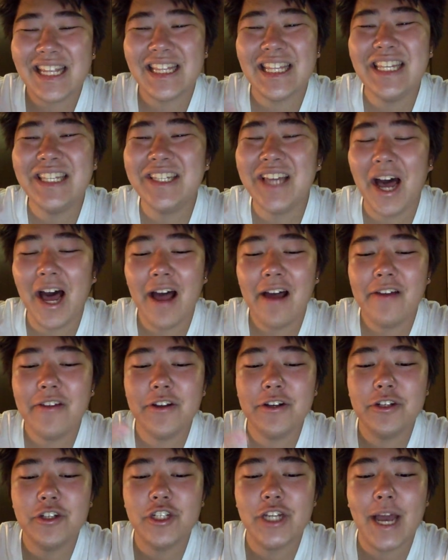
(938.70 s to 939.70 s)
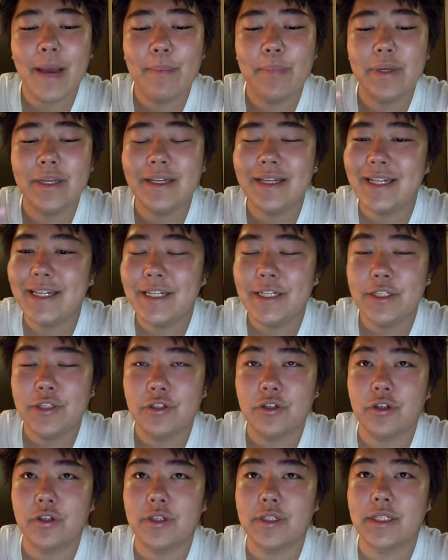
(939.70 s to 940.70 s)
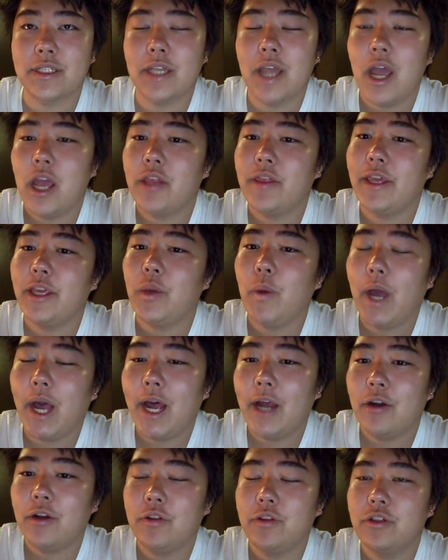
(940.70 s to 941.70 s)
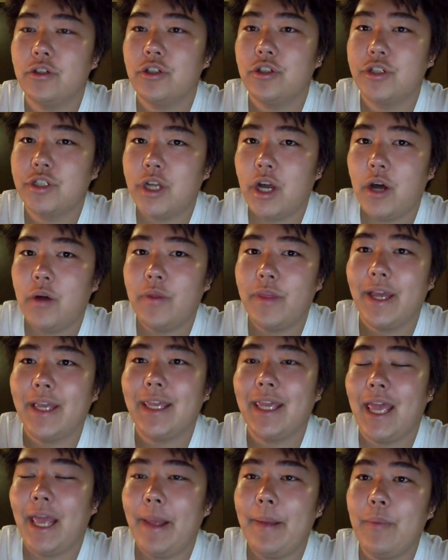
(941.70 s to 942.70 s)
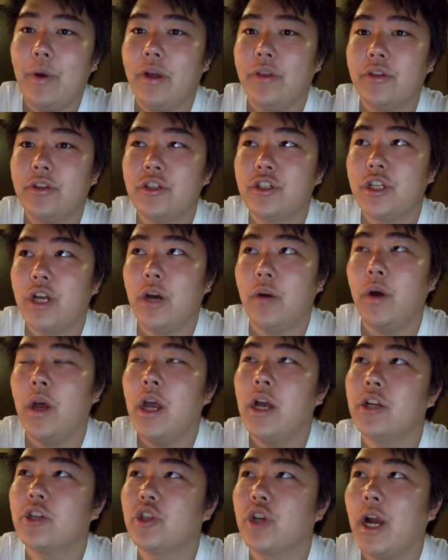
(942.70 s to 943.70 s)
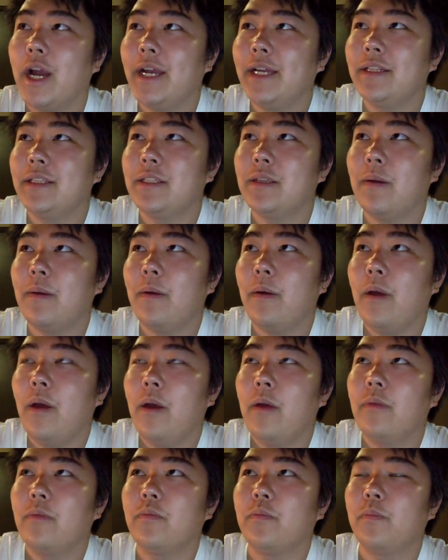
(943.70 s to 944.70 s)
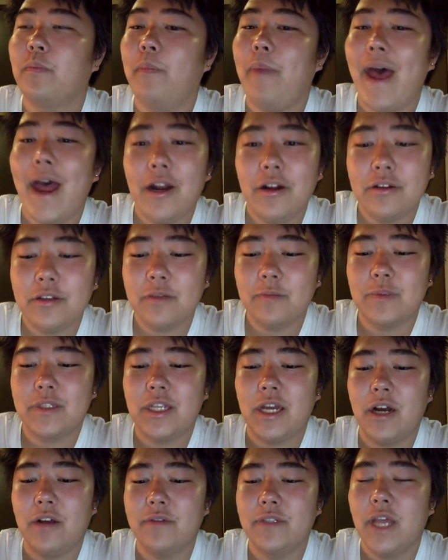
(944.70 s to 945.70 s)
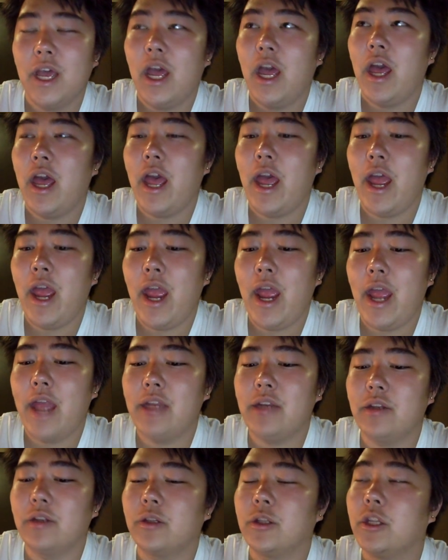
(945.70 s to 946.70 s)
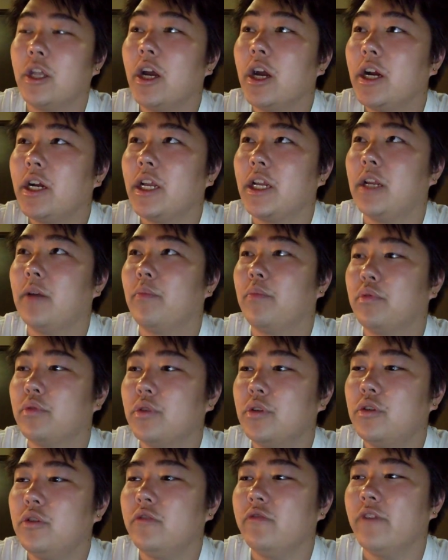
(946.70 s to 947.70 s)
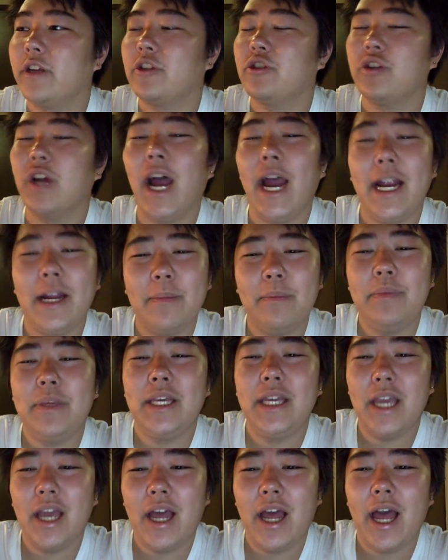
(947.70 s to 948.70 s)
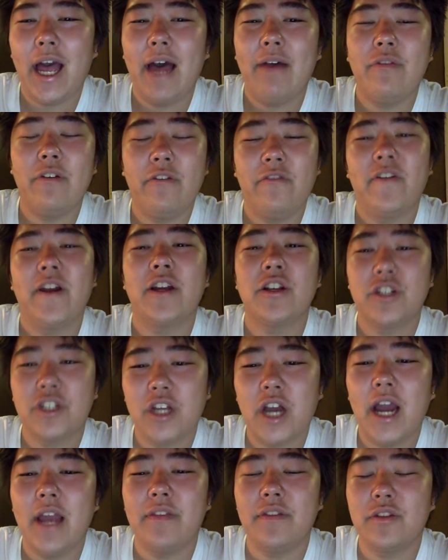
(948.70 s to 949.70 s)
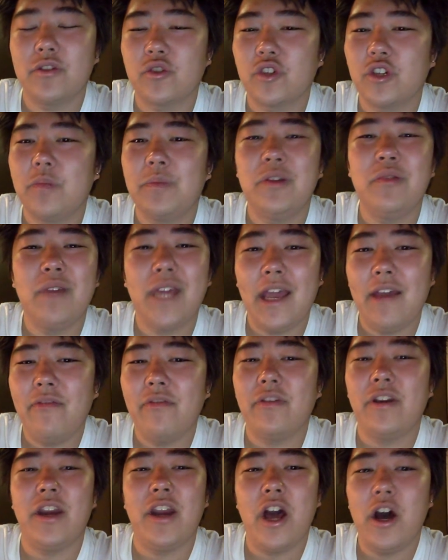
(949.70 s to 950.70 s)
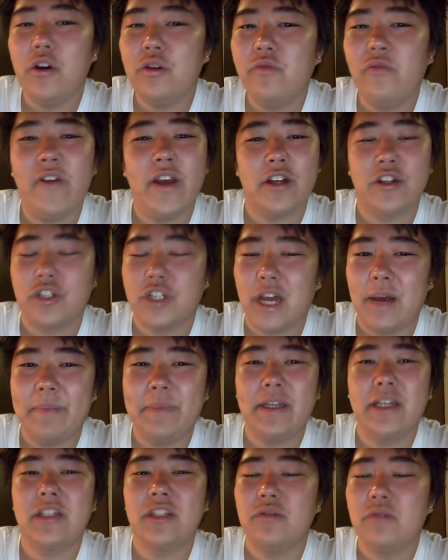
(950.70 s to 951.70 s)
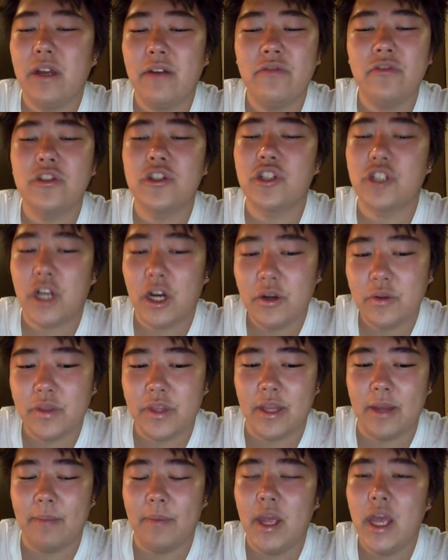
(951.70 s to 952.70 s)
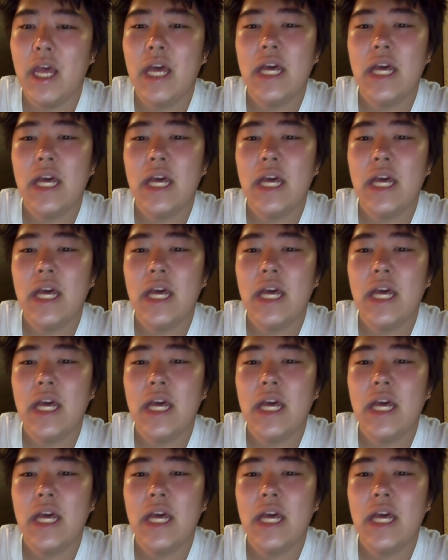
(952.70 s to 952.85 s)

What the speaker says: these other Japanese girls that you had on the show, that came on the show trying to better themselves and learn and improve and try to have a fair shot in this group, you gave no fair shot because you never showed them.